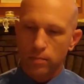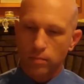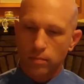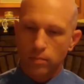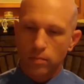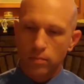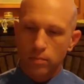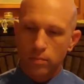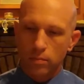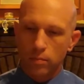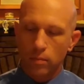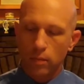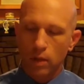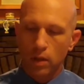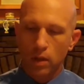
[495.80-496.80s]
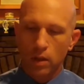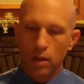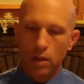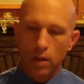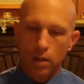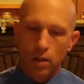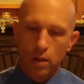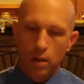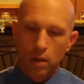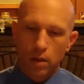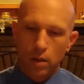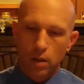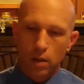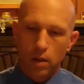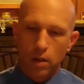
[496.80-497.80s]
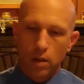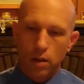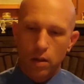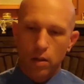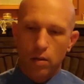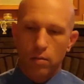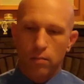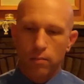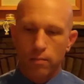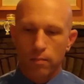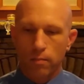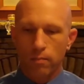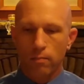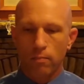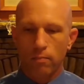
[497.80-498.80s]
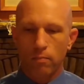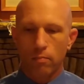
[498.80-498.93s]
(silence)